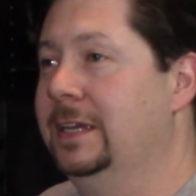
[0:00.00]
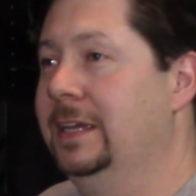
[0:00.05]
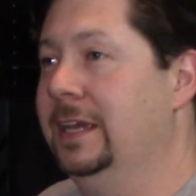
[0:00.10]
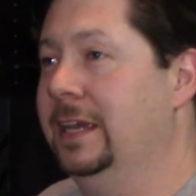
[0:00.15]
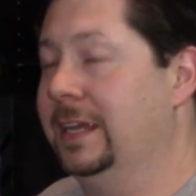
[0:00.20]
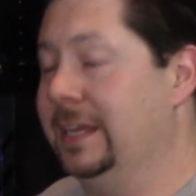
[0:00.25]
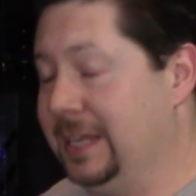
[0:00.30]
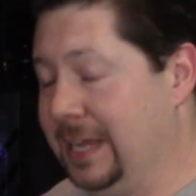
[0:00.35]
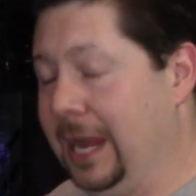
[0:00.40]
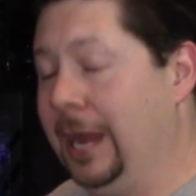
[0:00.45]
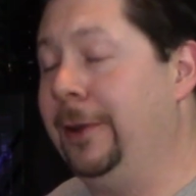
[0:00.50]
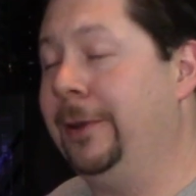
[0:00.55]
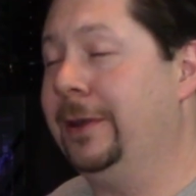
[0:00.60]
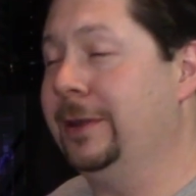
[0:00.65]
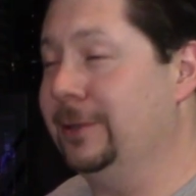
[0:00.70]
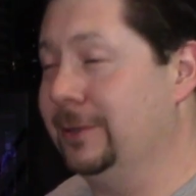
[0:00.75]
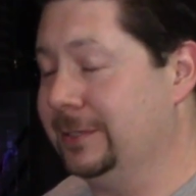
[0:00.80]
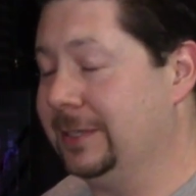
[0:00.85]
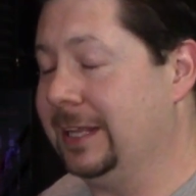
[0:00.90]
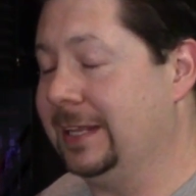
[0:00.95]
And Gary
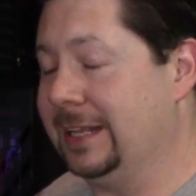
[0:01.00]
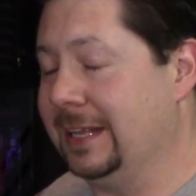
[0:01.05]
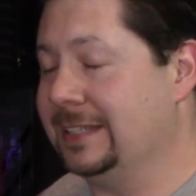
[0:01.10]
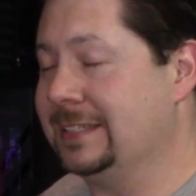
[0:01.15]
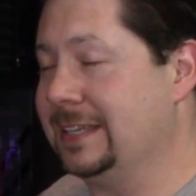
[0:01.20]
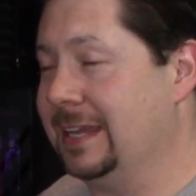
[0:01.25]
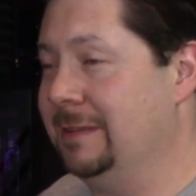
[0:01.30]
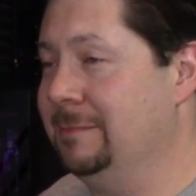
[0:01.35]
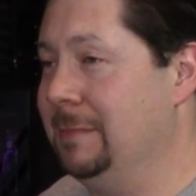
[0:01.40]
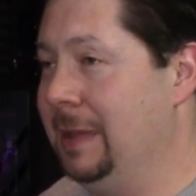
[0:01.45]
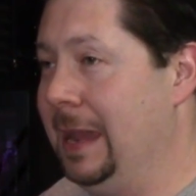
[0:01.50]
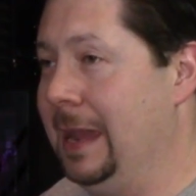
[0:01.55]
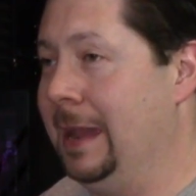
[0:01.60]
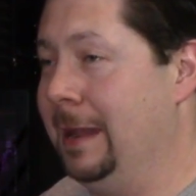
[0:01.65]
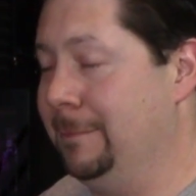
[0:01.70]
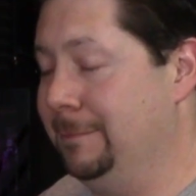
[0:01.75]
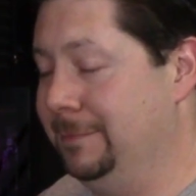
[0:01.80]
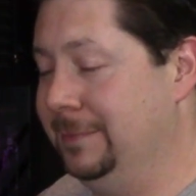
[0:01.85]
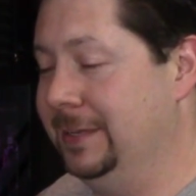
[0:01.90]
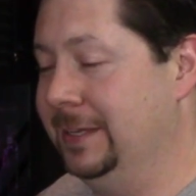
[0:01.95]
looked at that same
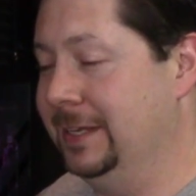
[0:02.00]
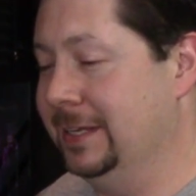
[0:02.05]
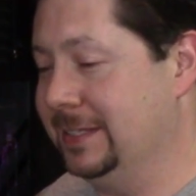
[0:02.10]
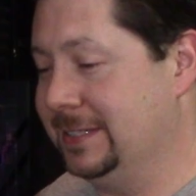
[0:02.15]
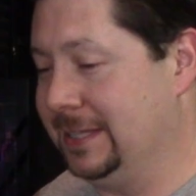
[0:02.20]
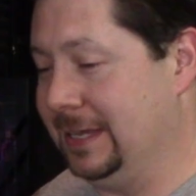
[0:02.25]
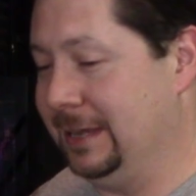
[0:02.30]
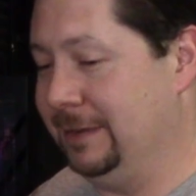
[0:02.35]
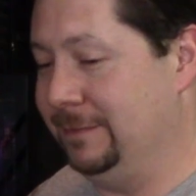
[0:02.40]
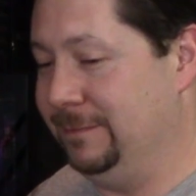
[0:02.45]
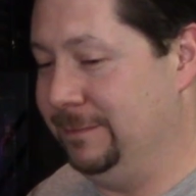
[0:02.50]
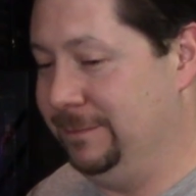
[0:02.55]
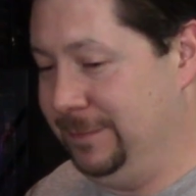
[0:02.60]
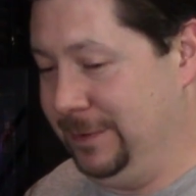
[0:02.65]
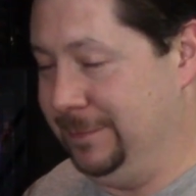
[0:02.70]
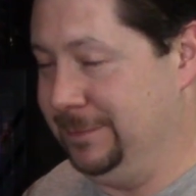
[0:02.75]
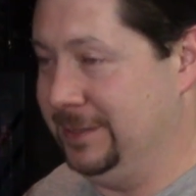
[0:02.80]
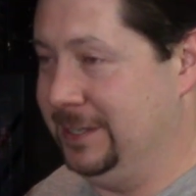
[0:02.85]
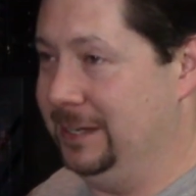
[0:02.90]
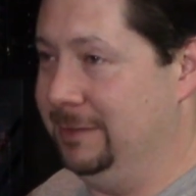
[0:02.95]
map, and it said
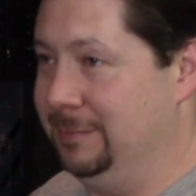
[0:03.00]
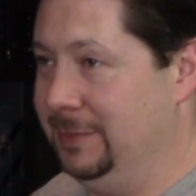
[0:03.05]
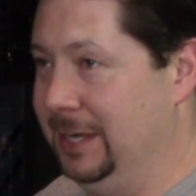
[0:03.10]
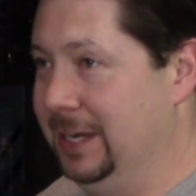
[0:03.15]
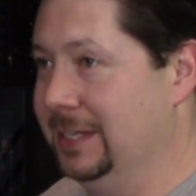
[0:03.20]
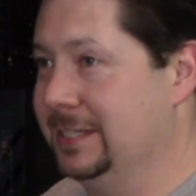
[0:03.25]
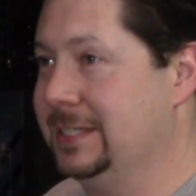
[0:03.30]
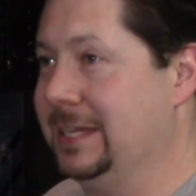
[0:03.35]
15 minutes.